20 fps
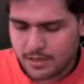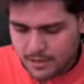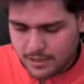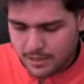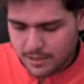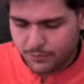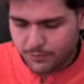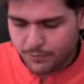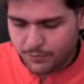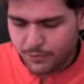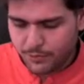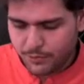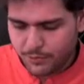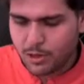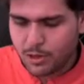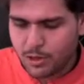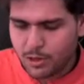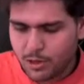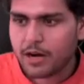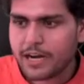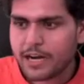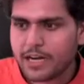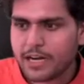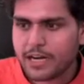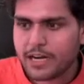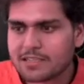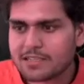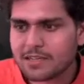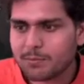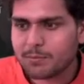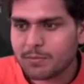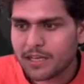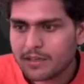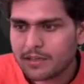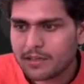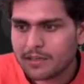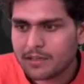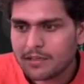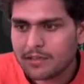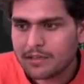If you log it, you will get something,
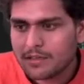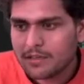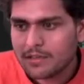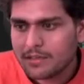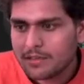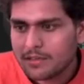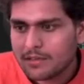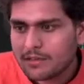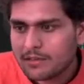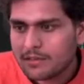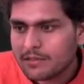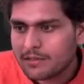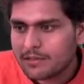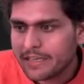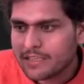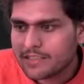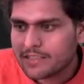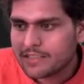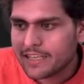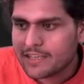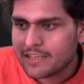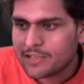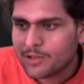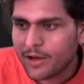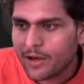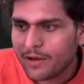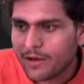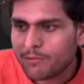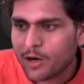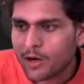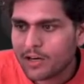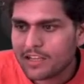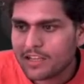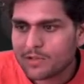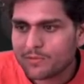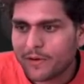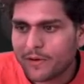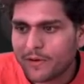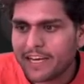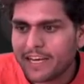right? See this, you have got this
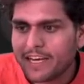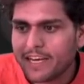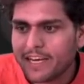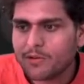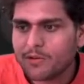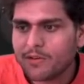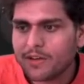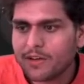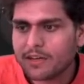file name over here.